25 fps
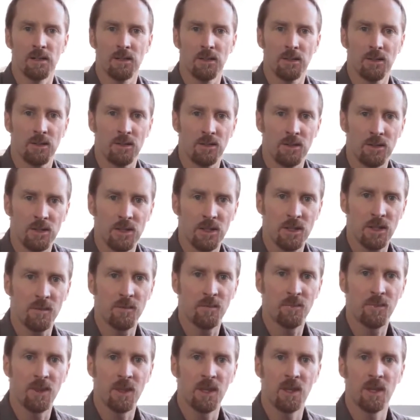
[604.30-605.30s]
I use
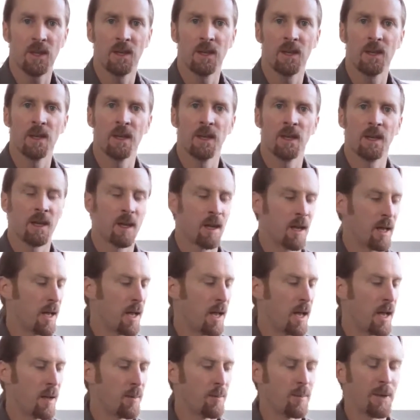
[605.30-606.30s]

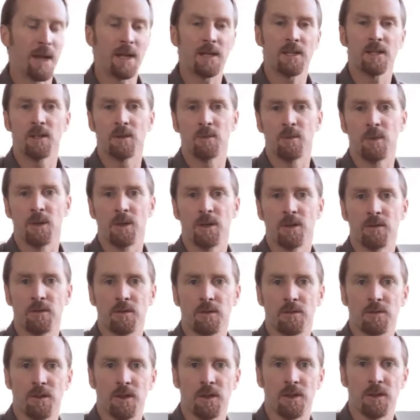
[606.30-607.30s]
manual mode
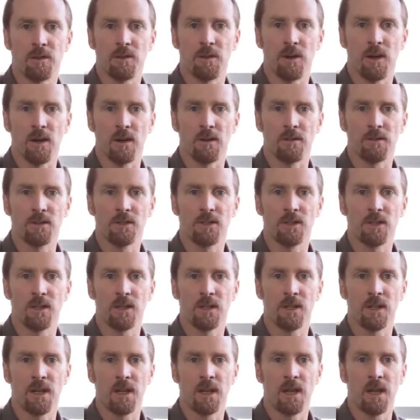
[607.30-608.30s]
for photographs.
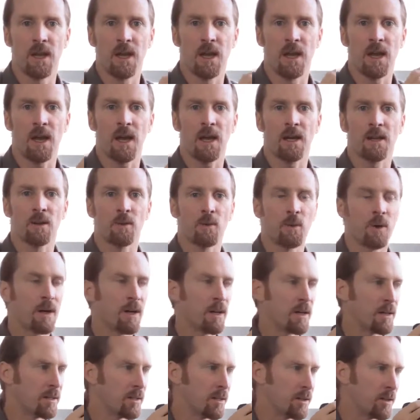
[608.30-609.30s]
And the
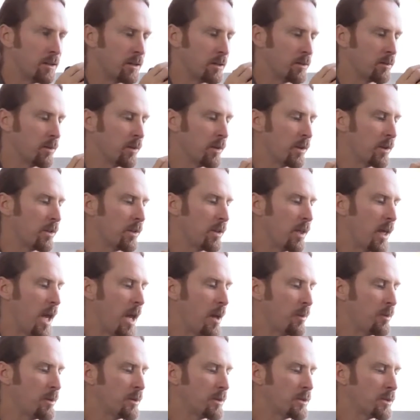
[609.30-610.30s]
way I do it with
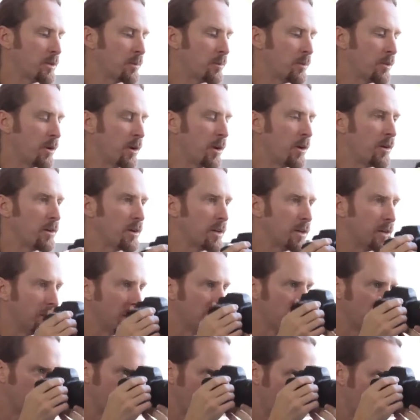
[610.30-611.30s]
aperture priority
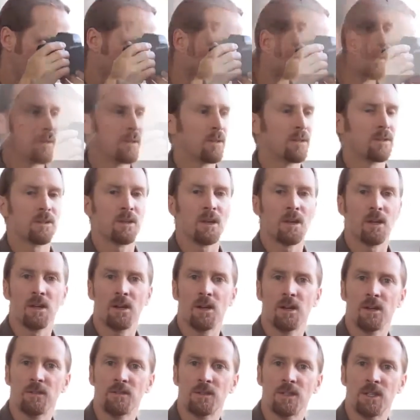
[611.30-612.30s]
is, so in a
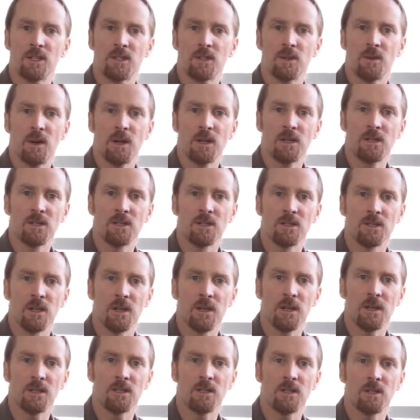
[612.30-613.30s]
lot of situations
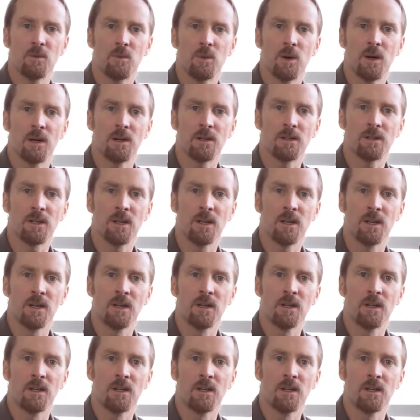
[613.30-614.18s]
I actually want